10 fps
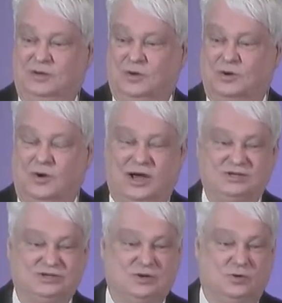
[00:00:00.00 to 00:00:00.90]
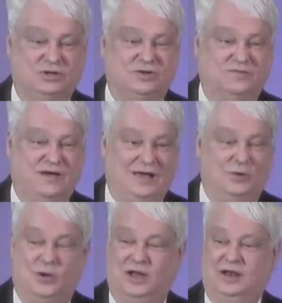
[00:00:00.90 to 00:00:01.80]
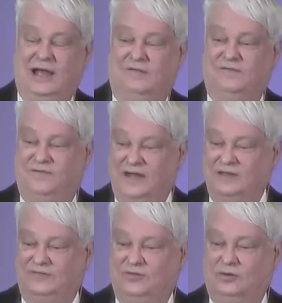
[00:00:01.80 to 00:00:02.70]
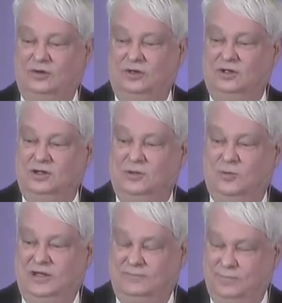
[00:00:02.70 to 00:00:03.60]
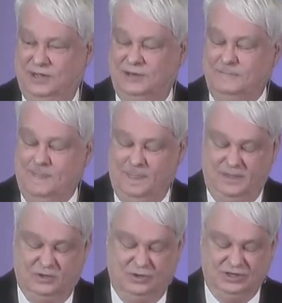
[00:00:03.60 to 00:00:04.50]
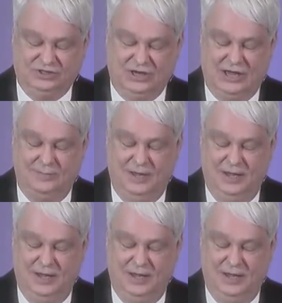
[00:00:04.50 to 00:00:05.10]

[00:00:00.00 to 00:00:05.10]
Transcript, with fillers: where Christ is going to evaluate how faithful we have been during this time.